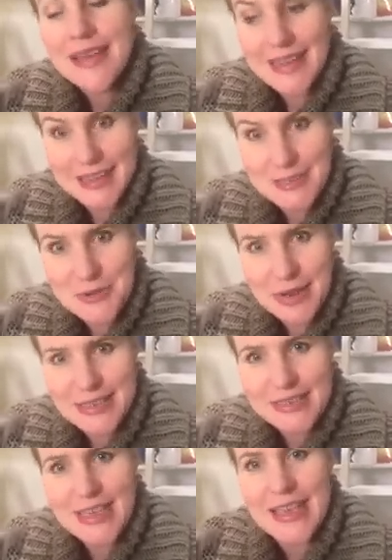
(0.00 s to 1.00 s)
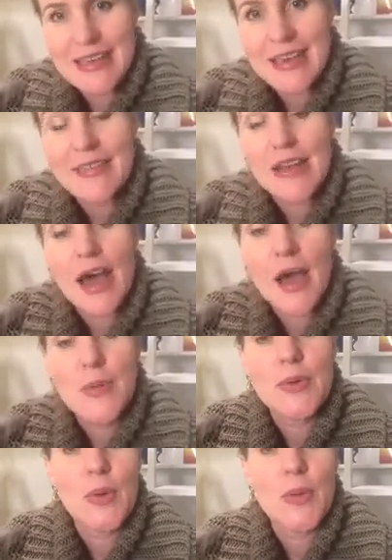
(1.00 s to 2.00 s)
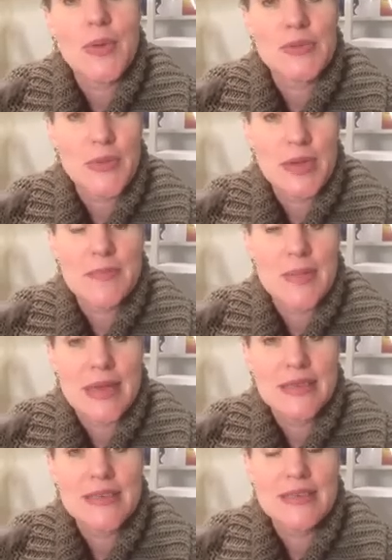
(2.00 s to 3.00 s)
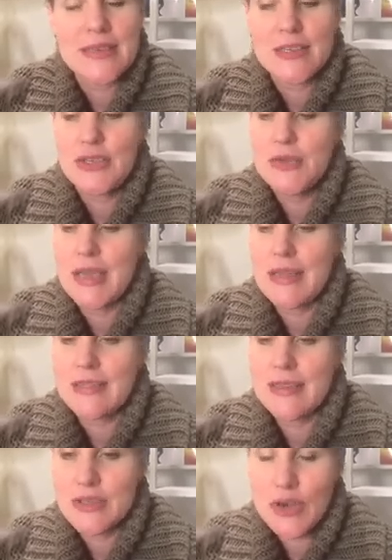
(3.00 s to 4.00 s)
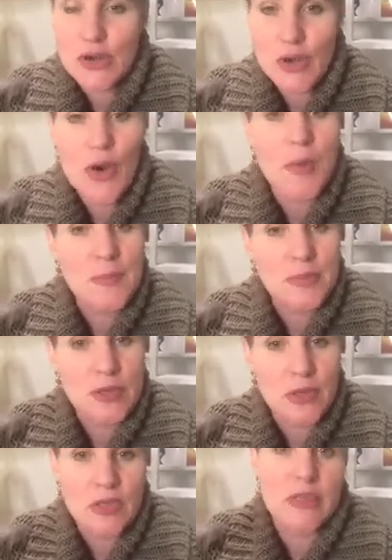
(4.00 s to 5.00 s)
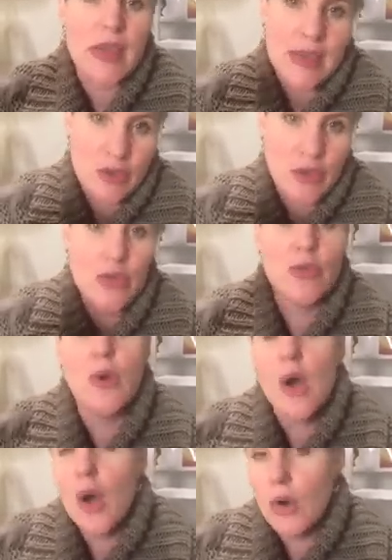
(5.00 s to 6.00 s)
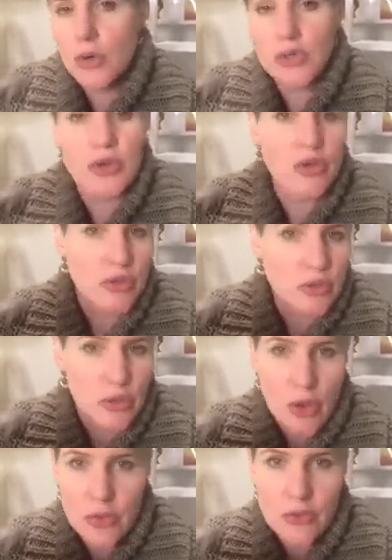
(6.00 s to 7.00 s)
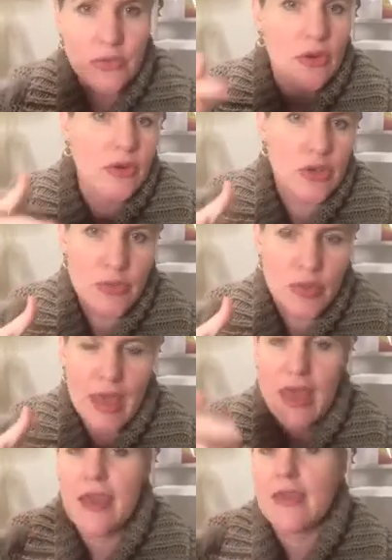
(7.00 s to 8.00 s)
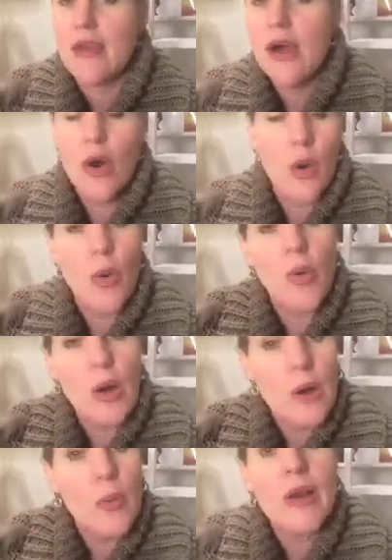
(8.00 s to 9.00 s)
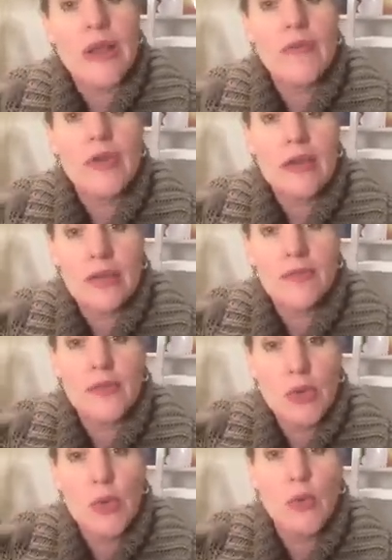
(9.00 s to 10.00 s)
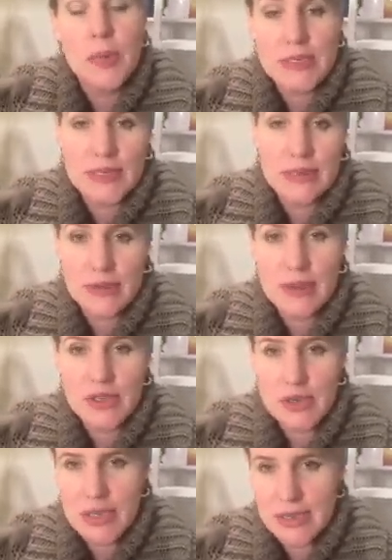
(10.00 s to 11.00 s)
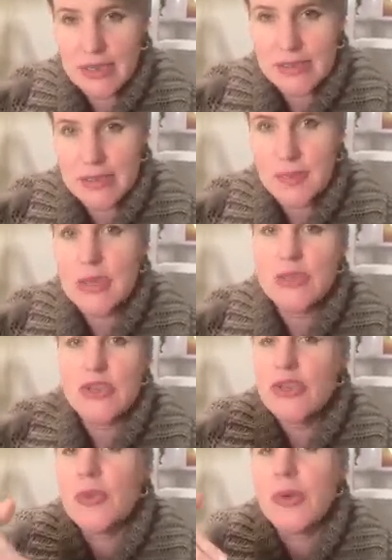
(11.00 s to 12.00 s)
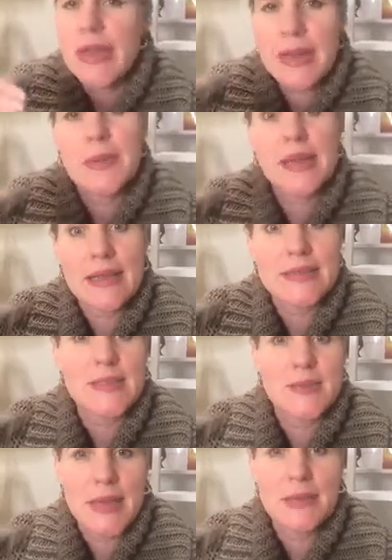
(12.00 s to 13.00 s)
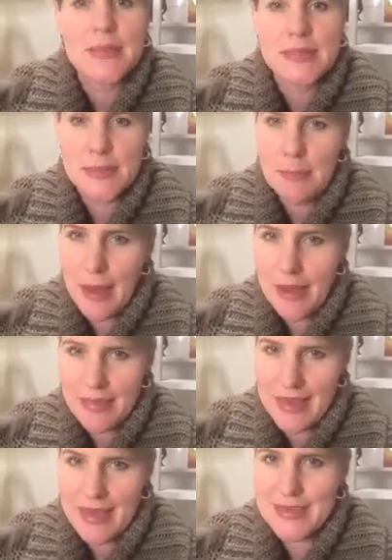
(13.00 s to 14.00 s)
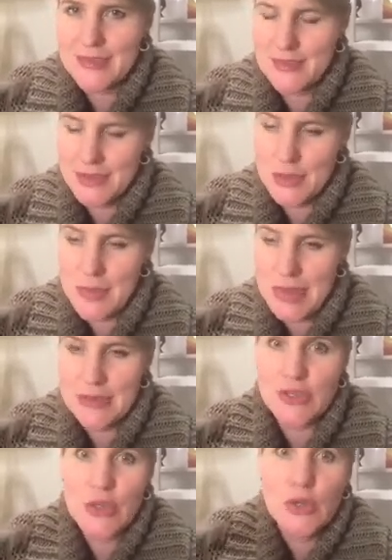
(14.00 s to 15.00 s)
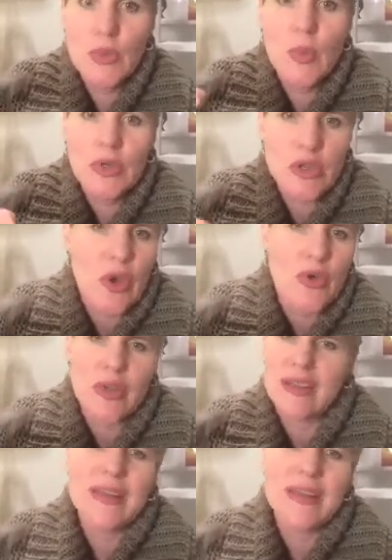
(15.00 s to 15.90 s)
is great to get. And then I would always recommend that you get the .com.au or .co.uk or whatever for your particular country it is, because you don't want anyone else to be able to buy that domain. So you want to own it.